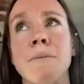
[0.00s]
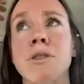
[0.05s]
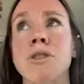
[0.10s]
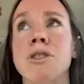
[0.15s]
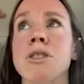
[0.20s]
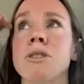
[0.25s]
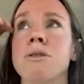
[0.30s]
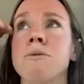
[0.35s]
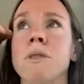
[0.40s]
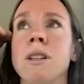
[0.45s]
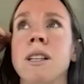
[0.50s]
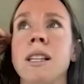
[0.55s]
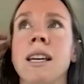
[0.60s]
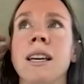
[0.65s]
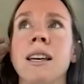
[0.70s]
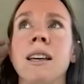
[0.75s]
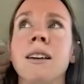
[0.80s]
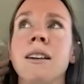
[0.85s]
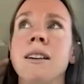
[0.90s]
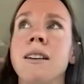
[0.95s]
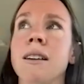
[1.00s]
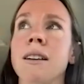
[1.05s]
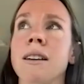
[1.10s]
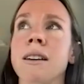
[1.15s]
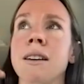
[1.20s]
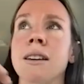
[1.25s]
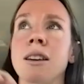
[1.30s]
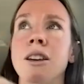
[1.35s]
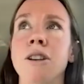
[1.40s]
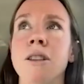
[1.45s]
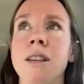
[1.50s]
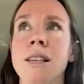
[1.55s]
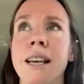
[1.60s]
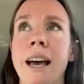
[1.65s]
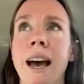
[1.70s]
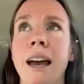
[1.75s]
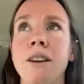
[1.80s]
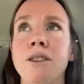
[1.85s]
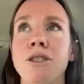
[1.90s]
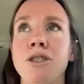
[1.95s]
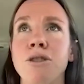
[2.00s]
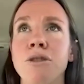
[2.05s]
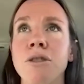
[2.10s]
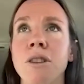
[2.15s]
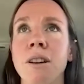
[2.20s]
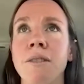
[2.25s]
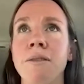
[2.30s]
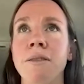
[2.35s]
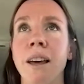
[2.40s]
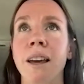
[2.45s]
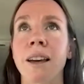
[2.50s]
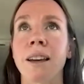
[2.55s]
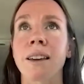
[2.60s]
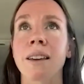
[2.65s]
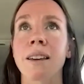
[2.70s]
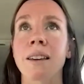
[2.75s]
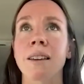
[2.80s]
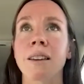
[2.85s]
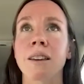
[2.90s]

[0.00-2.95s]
just really, this attitude of like,